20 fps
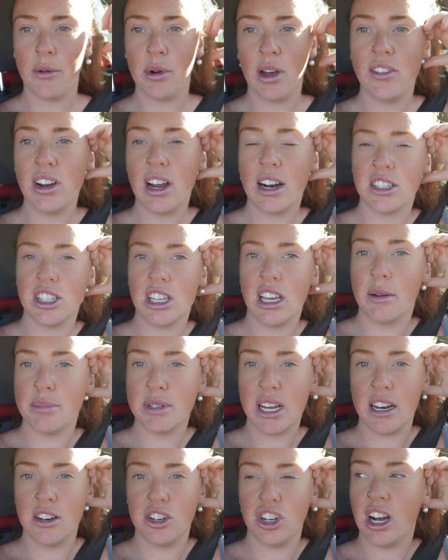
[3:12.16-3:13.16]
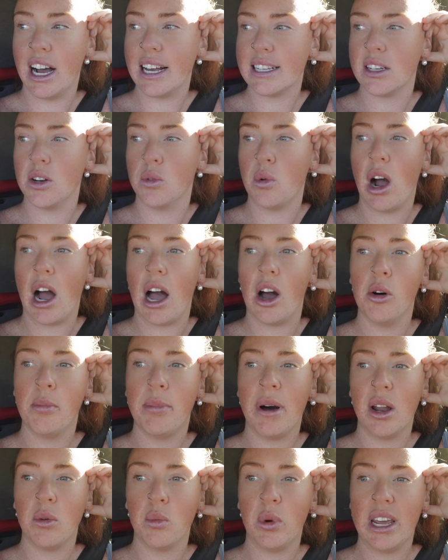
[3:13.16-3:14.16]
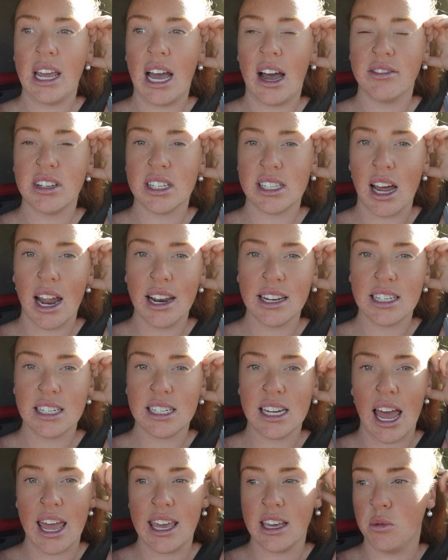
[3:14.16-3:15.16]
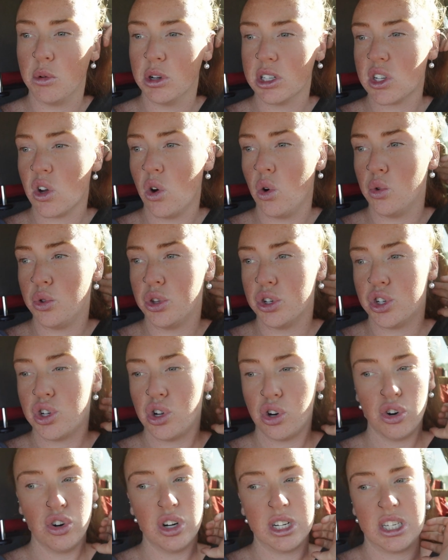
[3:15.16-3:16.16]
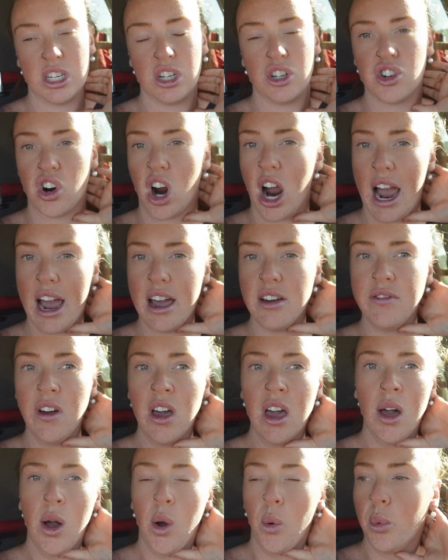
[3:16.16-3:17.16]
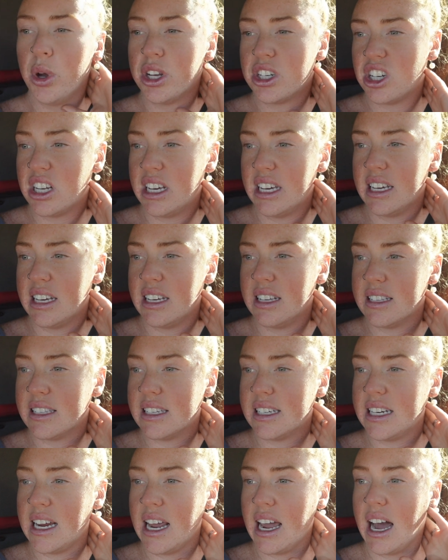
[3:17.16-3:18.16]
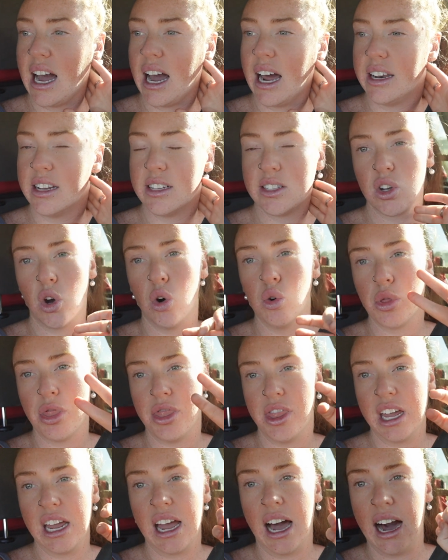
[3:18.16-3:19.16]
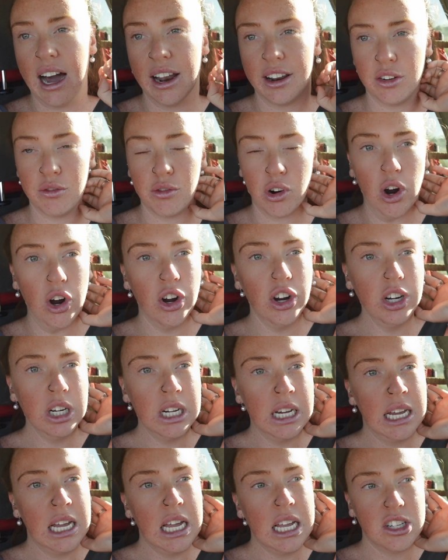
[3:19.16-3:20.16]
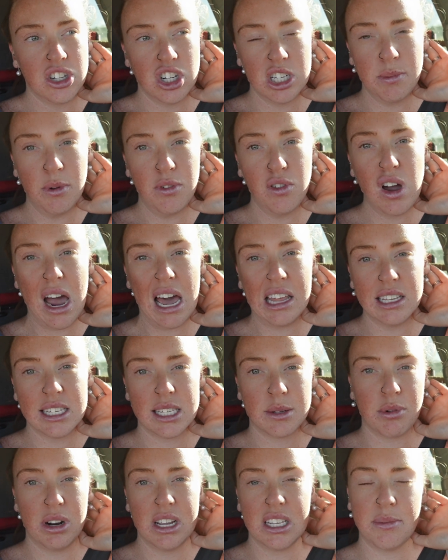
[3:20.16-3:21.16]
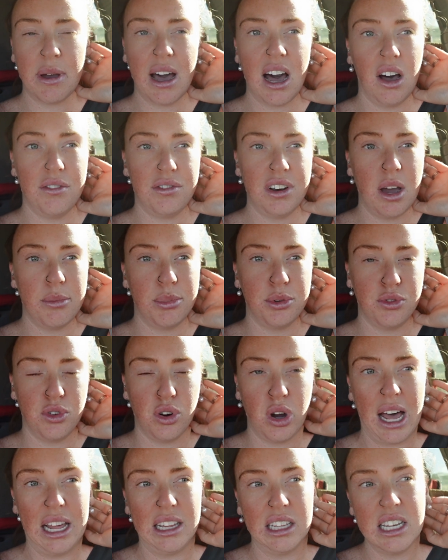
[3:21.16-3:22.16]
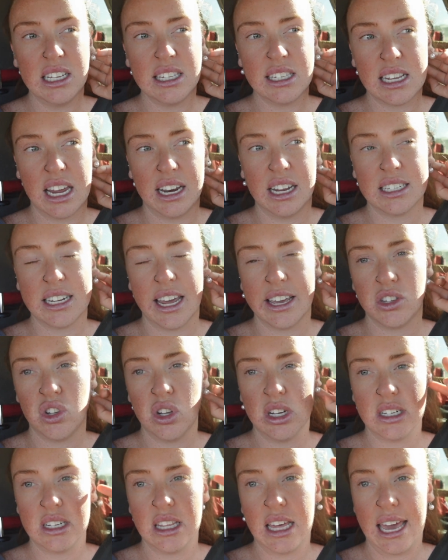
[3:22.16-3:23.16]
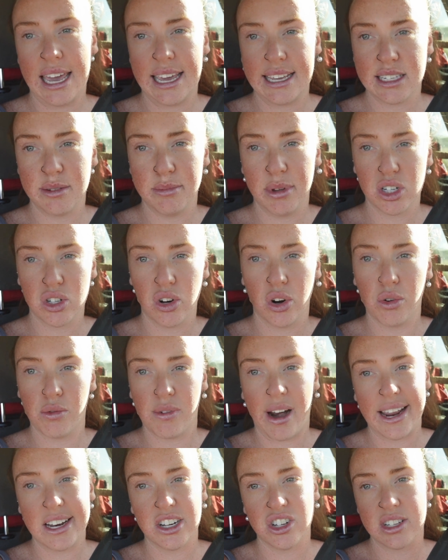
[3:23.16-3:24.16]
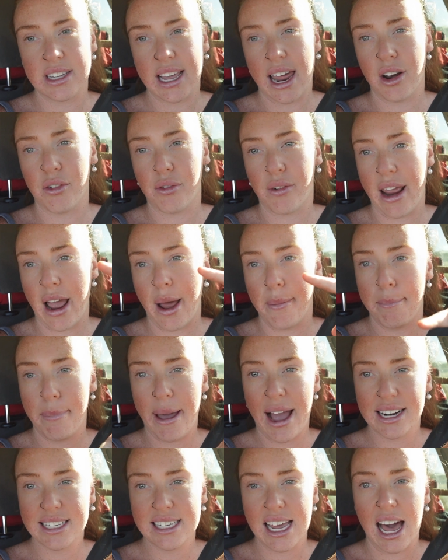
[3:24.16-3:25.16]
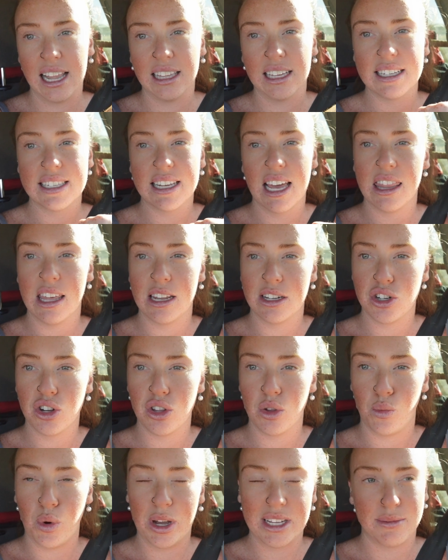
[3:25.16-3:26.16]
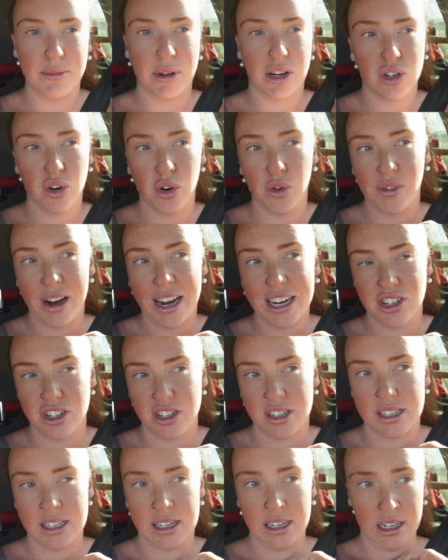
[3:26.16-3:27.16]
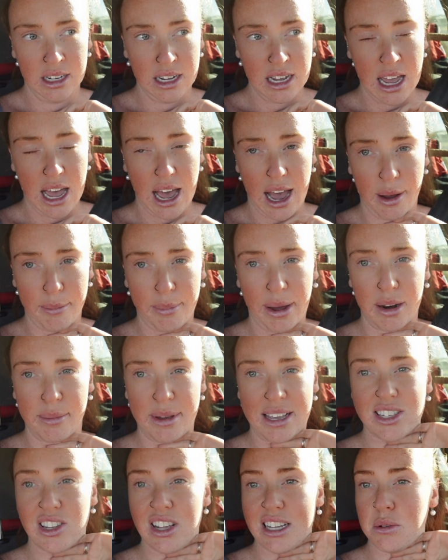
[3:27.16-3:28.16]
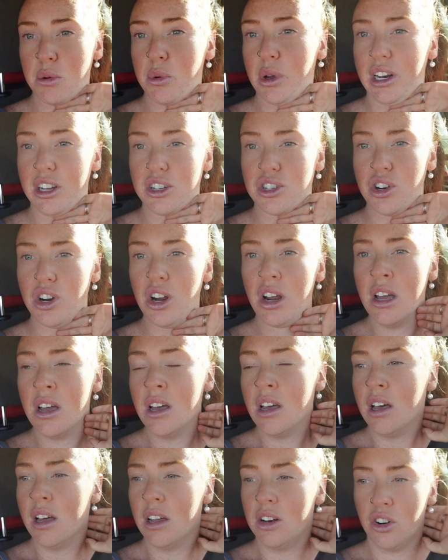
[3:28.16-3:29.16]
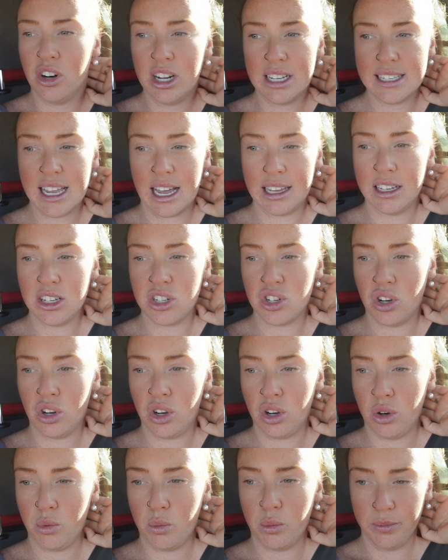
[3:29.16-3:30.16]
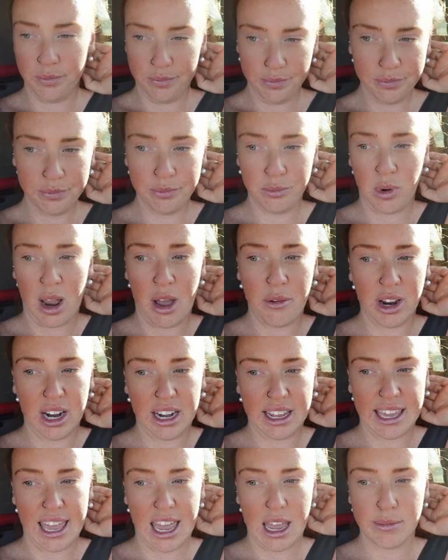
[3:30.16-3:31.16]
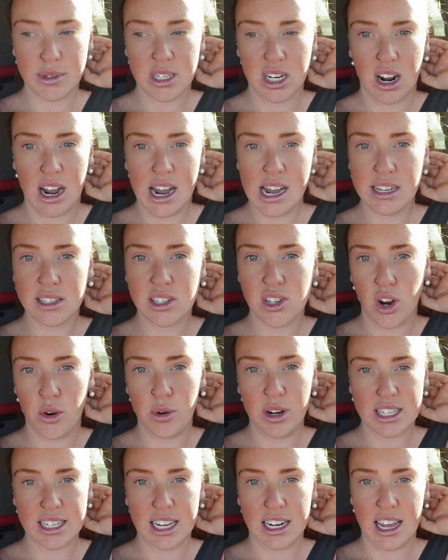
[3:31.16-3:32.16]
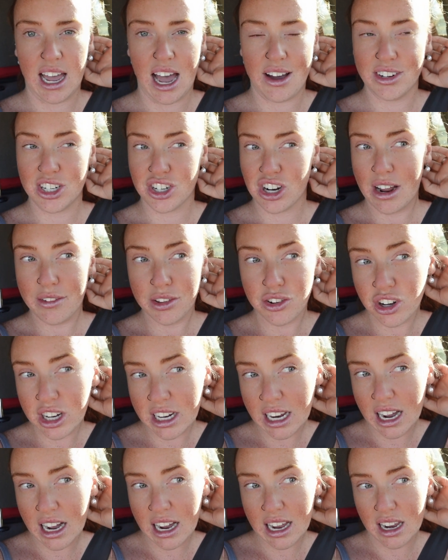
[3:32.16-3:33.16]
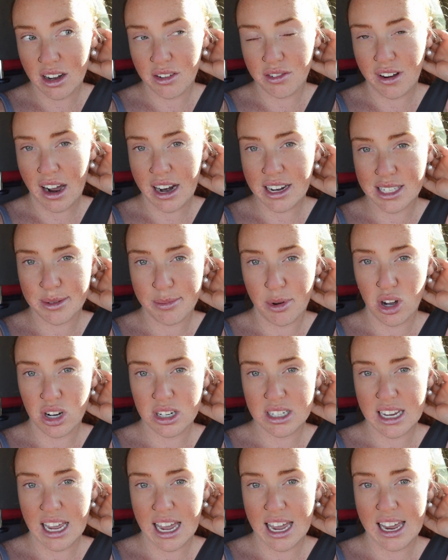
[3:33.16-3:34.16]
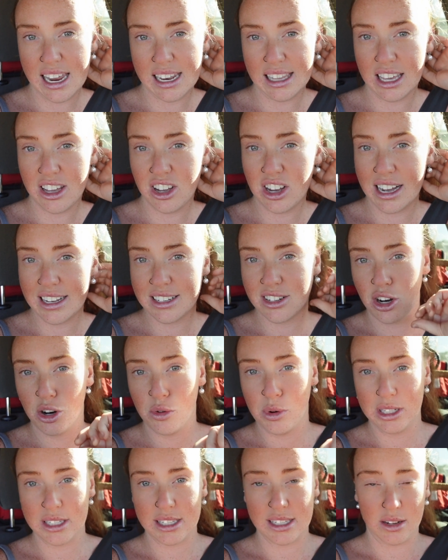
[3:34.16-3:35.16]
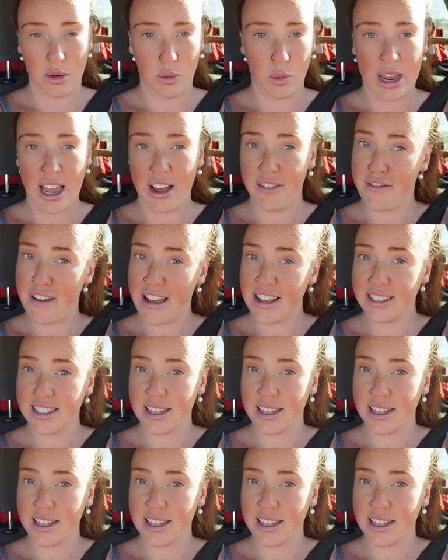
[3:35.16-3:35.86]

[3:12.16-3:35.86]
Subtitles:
we haven't actually updated you guys in a while, but we have decided to take what's called the tourist drive, which is down, it's called the Garden Road. It's just before Alice Springs, about half an hour before Alice, and it takes you into the East Macdonnell Ranges and around back to Alice and then to the West Macdonnell Ranges. Pardon me. So that's what we're going to do. Not exactly sure where we're going to camp tonight, so we're just going to have a drive through here and find a spot and let you guys know we have found